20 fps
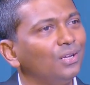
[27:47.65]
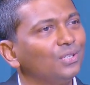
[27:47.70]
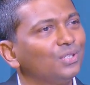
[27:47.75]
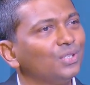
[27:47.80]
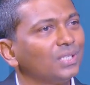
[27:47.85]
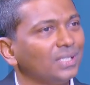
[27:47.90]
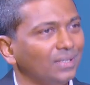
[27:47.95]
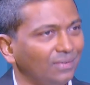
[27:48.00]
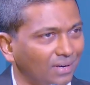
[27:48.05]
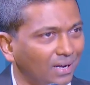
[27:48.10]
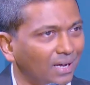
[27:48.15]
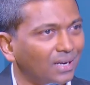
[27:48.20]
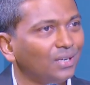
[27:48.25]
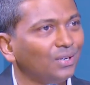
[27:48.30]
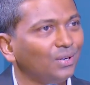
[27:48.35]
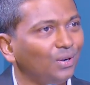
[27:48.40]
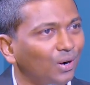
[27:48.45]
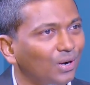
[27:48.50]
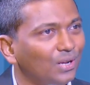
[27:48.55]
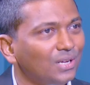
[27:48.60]
to
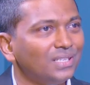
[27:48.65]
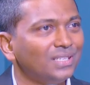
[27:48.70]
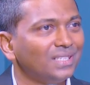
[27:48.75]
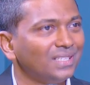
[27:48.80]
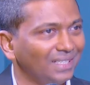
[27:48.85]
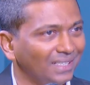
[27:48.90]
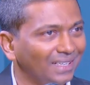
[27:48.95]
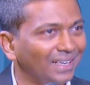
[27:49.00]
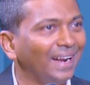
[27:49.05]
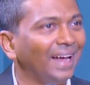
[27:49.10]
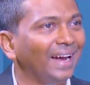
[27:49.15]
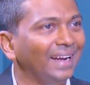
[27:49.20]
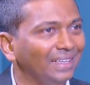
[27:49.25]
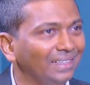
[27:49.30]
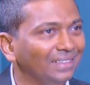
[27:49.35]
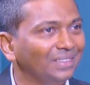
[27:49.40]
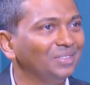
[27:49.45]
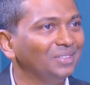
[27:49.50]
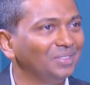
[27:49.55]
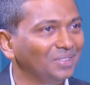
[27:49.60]
$700 a
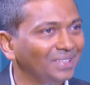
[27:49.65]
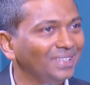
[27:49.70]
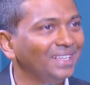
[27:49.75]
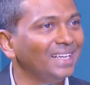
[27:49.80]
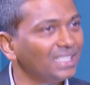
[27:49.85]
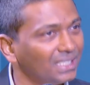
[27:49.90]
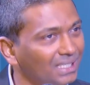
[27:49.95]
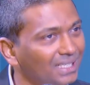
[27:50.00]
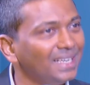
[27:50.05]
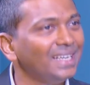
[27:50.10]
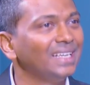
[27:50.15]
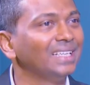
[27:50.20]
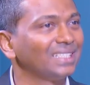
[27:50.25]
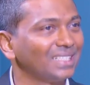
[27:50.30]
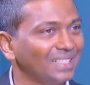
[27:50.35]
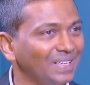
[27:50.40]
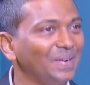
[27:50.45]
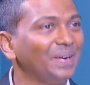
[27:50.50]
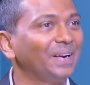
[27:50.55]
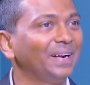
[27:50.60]
night
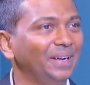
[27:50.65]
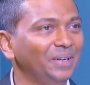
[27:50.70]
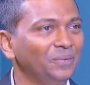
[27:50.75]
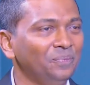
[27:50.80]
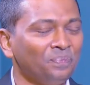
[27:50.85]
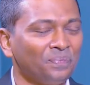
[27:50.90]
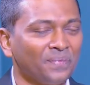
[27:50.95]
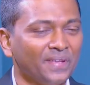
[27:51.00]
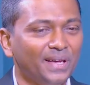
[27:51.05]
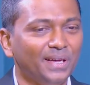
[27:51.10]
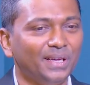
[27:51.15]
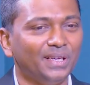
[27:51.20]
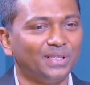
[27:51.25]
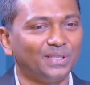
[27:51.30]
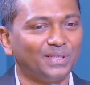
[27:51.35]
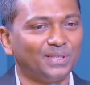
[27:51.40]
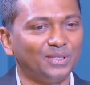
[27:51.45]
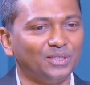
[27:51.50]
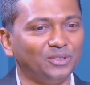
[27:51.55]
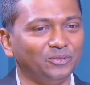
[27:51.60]
destination, right?
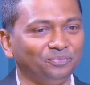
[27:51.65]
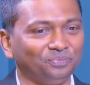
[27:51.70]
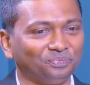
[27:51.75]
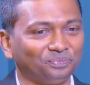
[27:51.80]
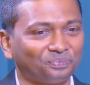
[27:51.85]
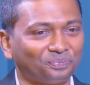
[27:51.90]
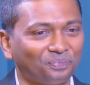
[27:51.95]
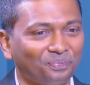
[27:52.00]
So